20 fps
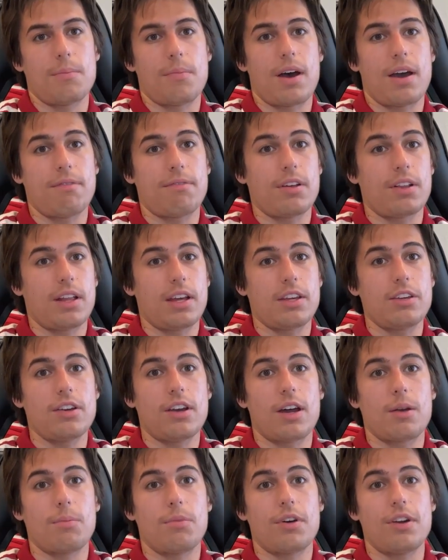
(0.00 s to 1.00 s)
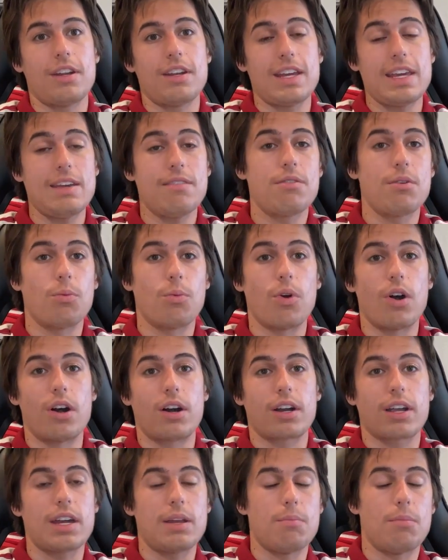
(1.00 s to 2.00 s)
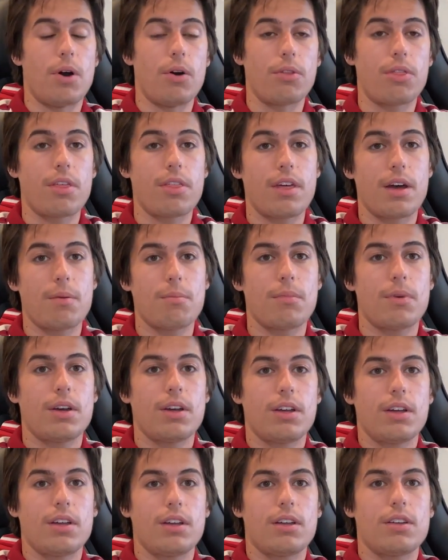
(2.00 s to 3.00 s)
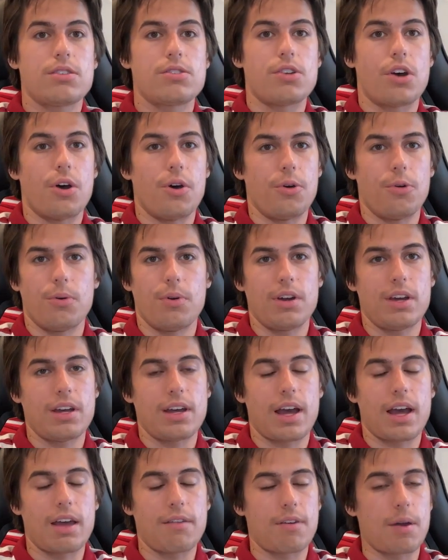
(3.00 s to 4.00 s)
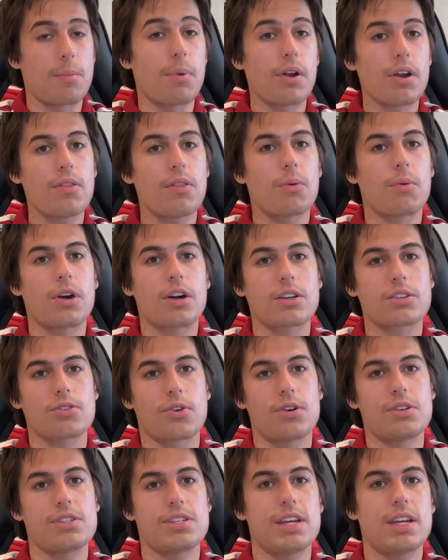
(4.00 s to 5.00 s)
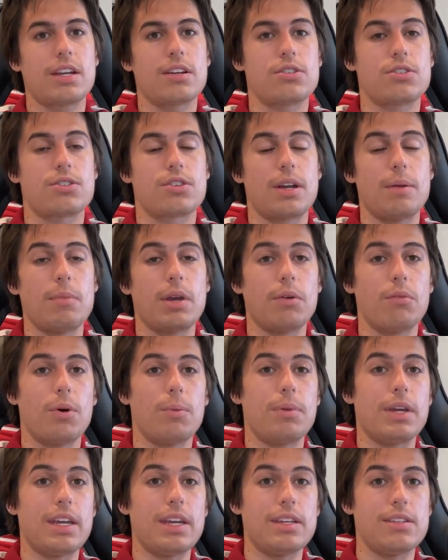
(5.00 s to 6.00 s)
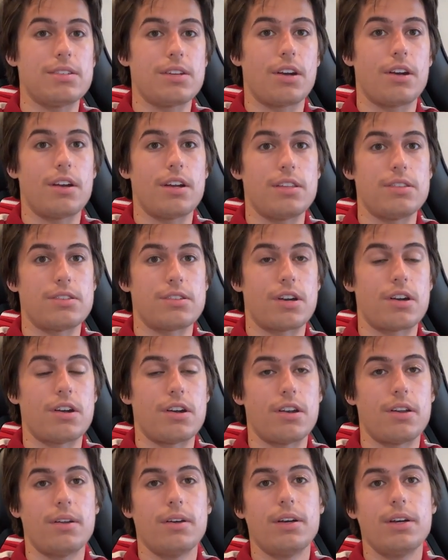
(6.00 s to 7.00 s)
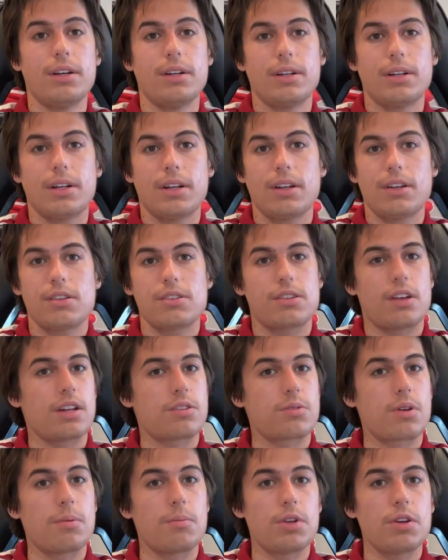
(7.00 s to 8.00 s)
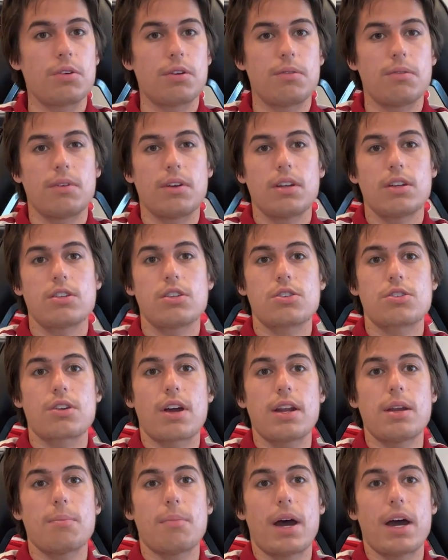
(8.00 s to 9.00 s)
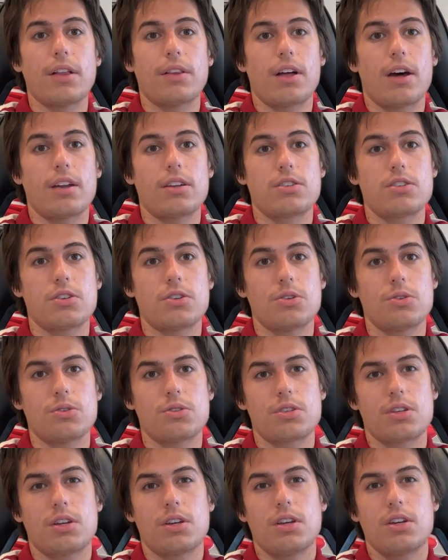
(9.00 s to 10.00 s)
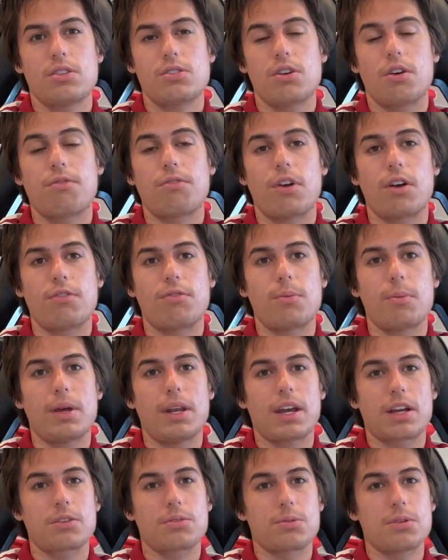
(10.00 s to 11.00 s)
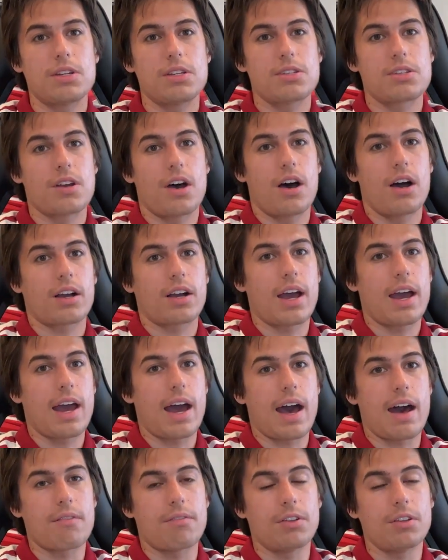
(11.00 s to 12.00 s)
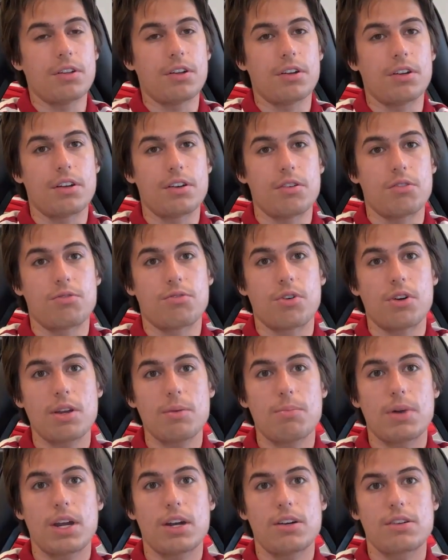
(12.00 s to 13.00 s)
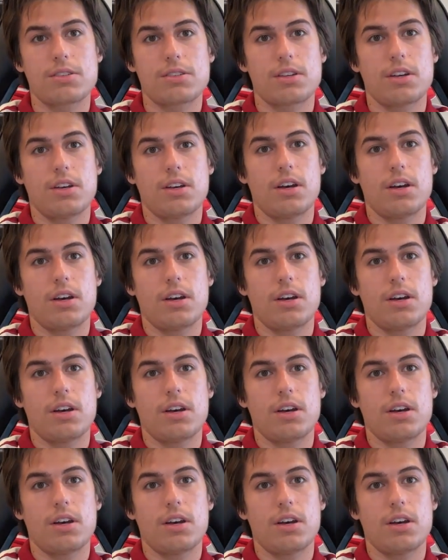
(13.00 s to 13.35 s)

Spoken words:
I feel like you got to put in even work in both of them. So if I put in the work sourcing, streaming will be easier in turn. So that's what I'm doing. Just trying to buy a lot of shoes. So far for my next restock, I have a little under 40 pairs,